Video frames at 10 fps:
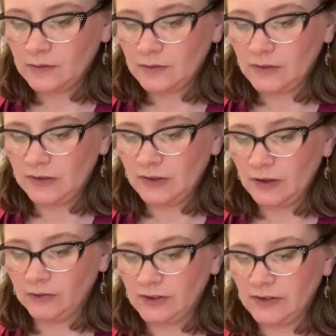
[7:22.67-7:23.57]
You see
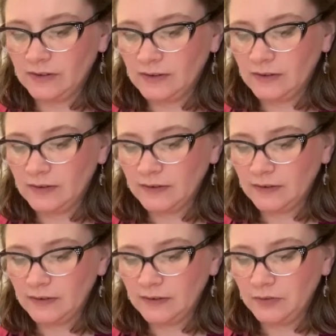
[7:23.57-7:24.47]
how easy this
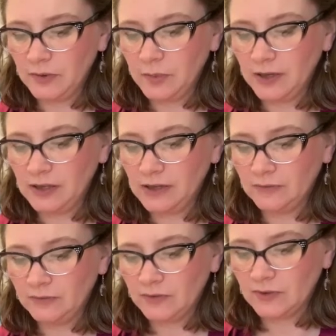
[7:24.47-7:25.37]
is, everybody?
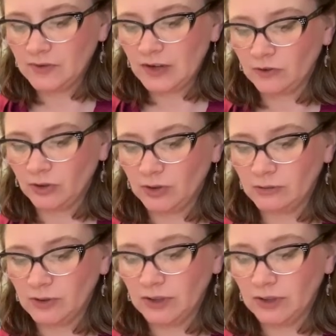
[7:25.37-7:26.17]
It's actually really